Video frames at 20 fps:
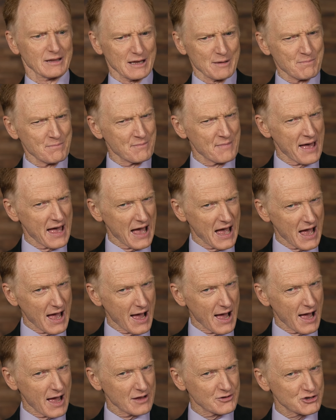
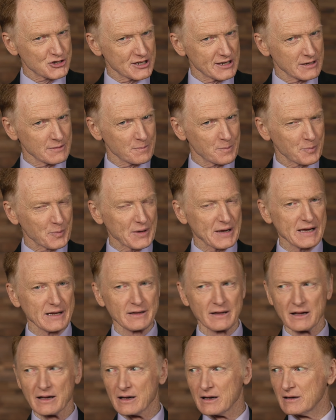Imagine
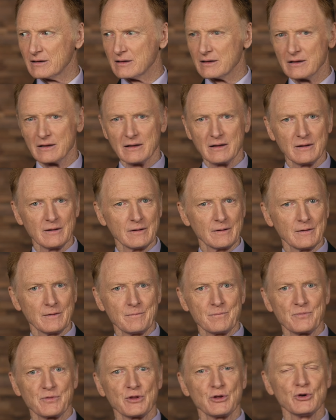Peter,
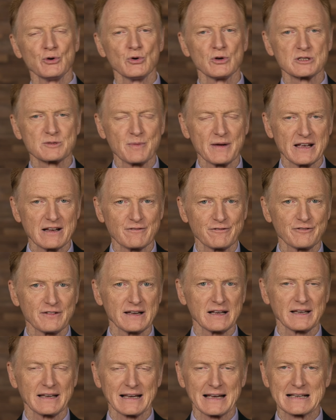who has been
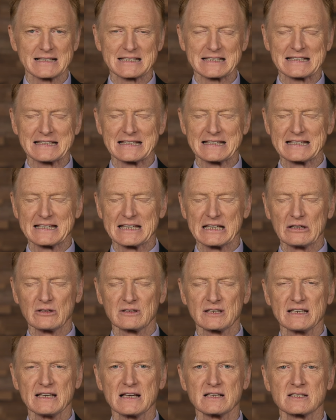feeling as
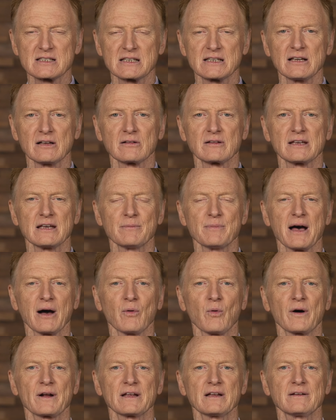guilty as guilty
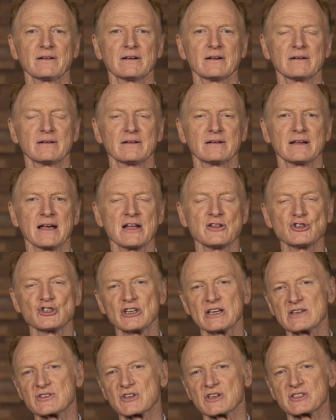about what he did, and
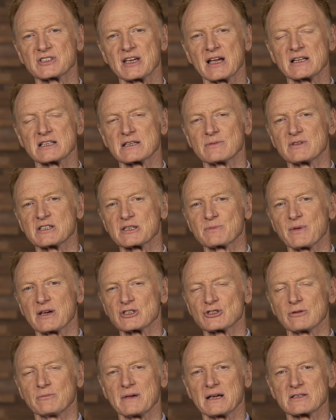Jesus sends him a
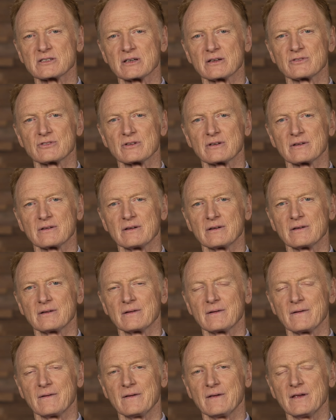special message.
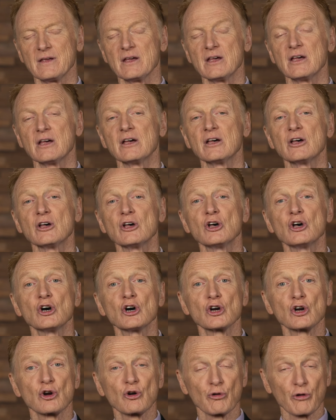
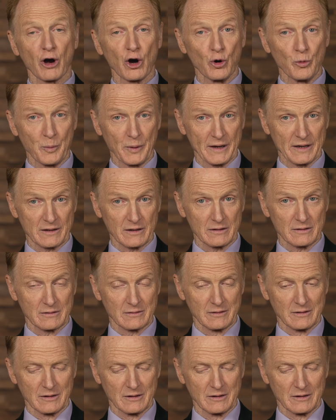Grow, Peter.